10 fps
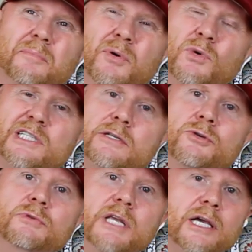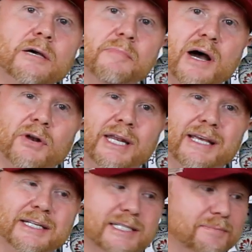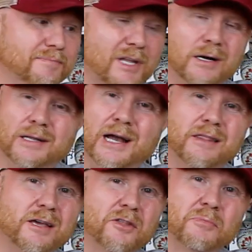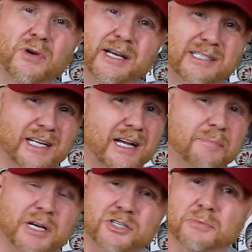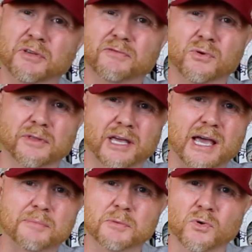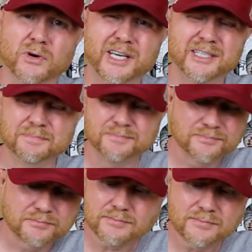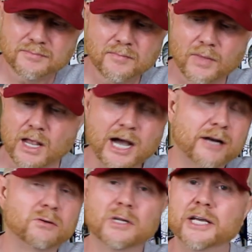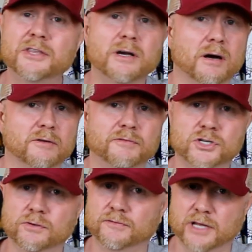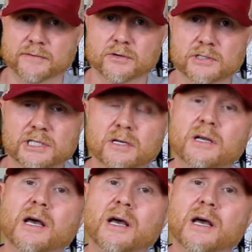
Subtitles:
But what's unique about it is, a lot of the other brands, like I mentioned before, the Captain Morgan, I don't like the artificial flavors.